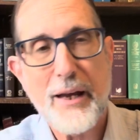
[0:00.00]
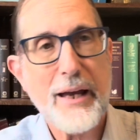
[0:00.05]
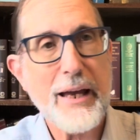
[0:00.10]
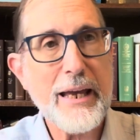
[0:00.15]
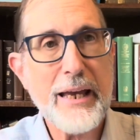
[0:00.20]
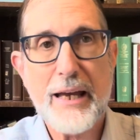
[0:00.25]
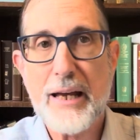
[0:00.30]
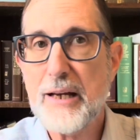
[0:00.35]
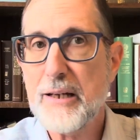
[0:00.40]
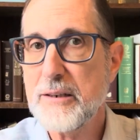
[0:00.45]

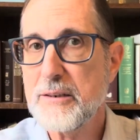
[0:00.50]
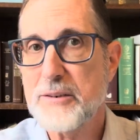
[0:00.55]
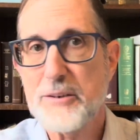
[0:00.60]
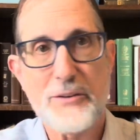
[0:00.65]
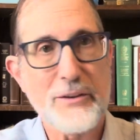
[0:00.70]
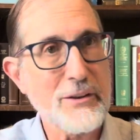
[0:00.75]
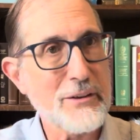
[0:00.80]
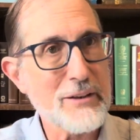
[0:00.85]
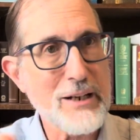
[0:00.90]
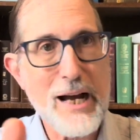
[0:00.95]
And
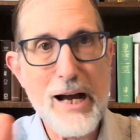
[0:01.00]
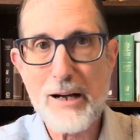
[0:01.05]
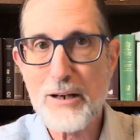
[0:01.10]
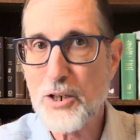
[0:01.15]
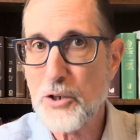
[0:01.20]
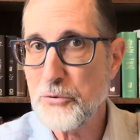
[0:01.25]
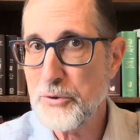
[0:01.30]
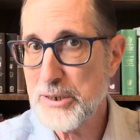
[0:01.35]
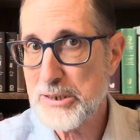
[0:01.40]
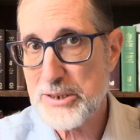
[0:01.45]
they're not
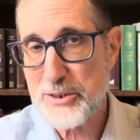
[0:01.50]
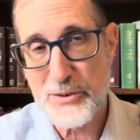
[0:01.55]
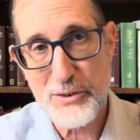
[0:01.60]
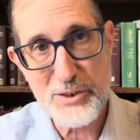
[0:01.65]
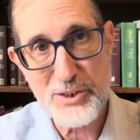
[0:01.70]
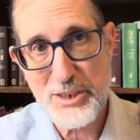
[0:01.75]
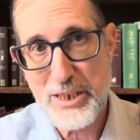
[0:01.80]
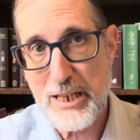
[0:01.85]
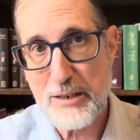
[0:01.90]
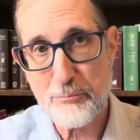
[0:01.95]
going to the
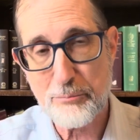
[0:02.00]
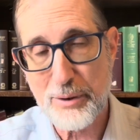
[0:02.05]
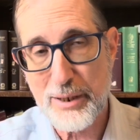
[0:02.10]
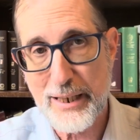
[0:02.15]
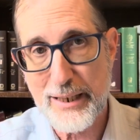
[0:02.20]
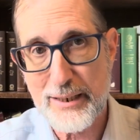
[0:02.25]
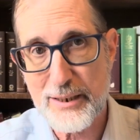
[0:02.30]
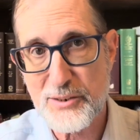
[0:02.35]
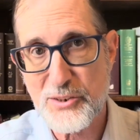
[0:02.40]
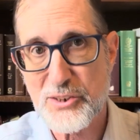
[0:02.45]
same
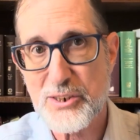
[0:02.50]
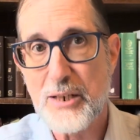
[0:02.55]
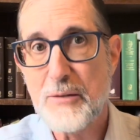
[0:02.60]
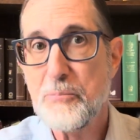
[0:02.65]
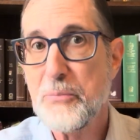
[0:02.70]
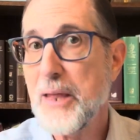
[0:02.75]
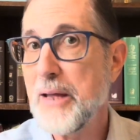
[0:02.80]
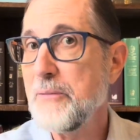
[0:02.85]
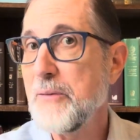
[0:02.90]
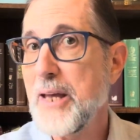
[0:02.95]
place.
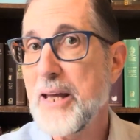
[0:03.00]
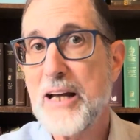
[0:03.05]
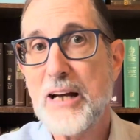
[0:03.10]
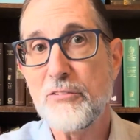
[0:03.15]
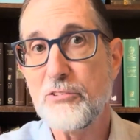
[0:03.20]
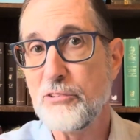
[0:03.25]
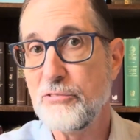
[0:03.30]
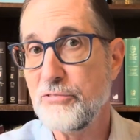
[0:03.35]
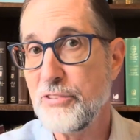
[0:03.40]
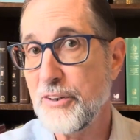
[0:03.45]
And they have
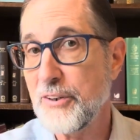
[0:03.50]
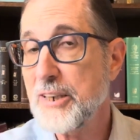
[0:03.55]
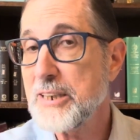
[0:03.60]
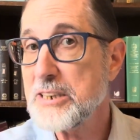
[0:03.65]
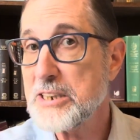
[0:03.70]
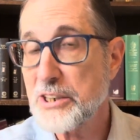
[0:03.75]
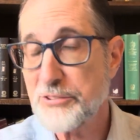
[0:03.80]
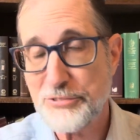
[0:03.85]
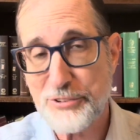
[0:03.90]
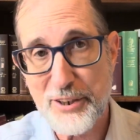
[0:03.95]
a very
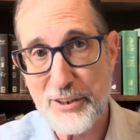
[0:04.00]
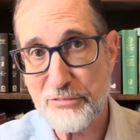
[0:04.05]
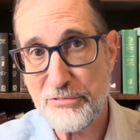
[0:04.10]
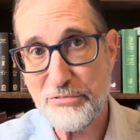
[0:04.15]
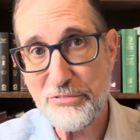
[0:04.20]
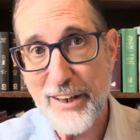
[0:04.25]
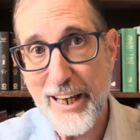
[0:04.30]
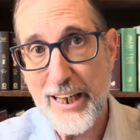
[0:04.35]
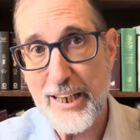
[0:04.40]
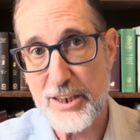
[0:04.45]
different
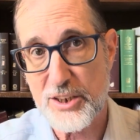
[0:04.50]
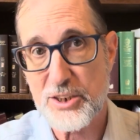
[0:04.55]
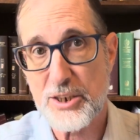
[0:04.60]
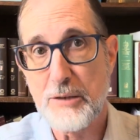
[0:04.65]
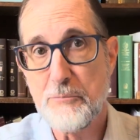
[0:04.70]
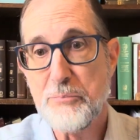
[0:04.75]
fate.